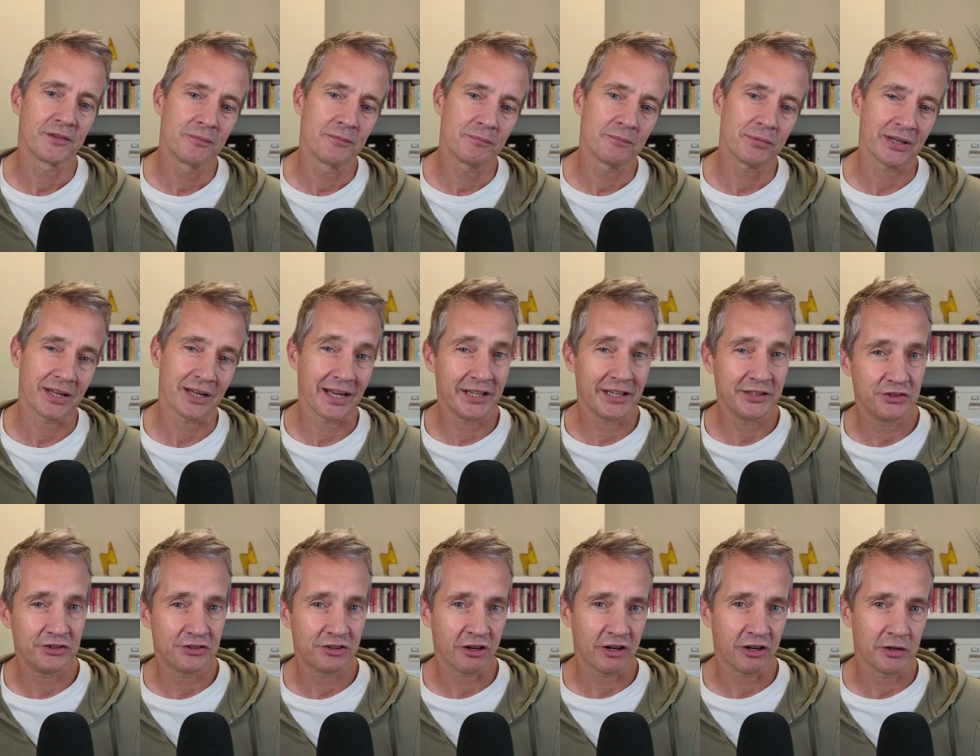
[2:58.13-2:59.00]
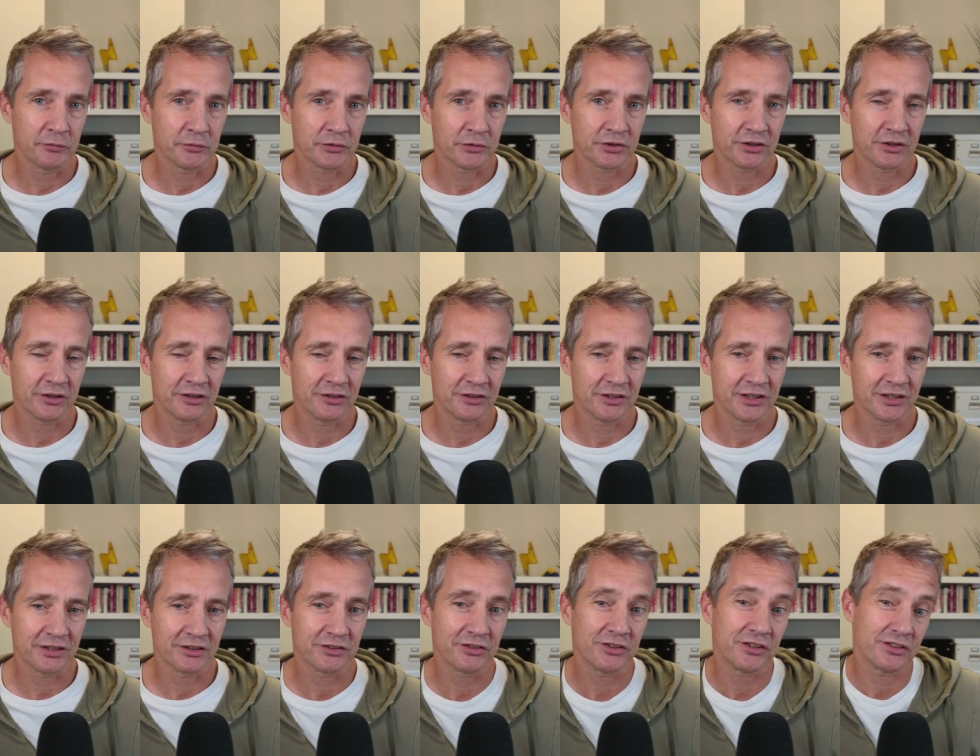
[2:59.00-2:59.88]
But at 80 times
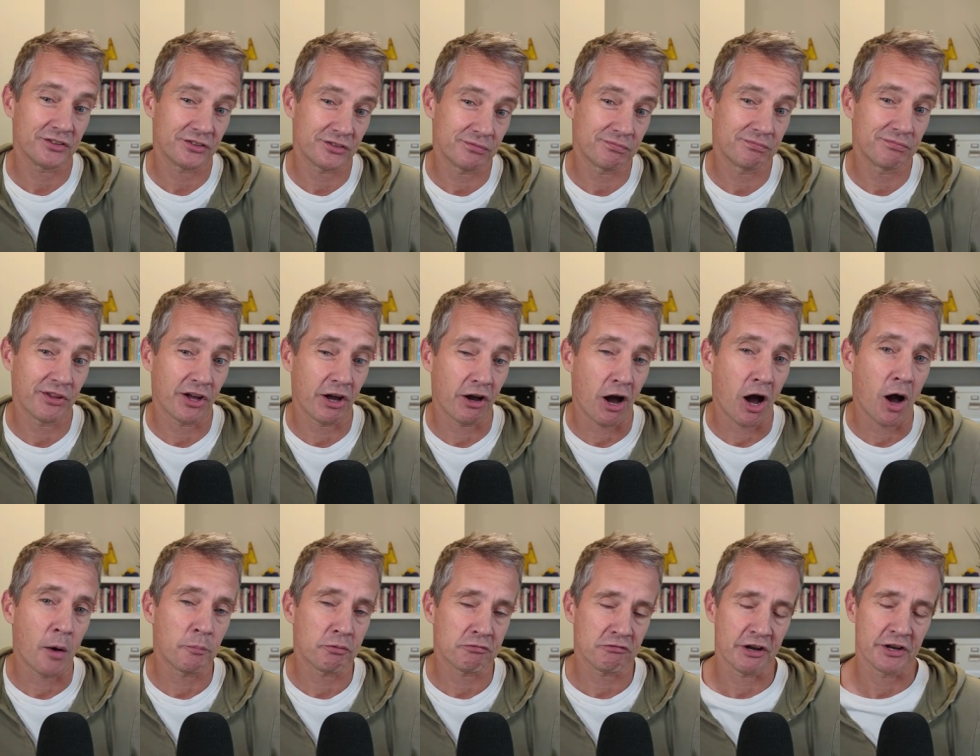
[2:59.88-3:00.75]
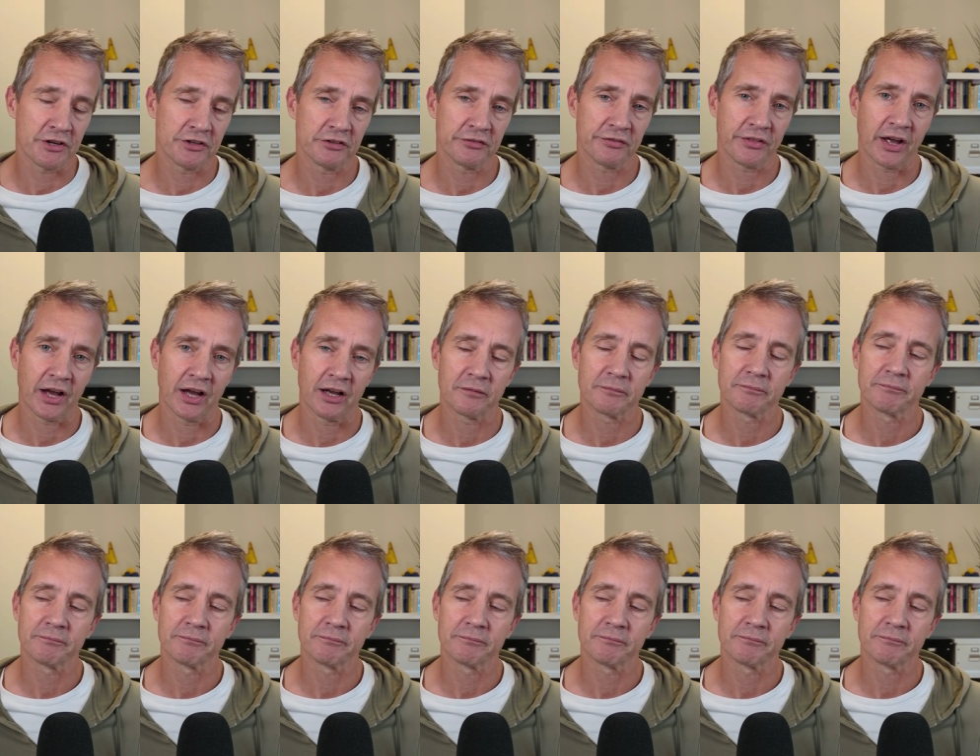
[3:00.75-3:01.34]
earnings, it's the upper end of that.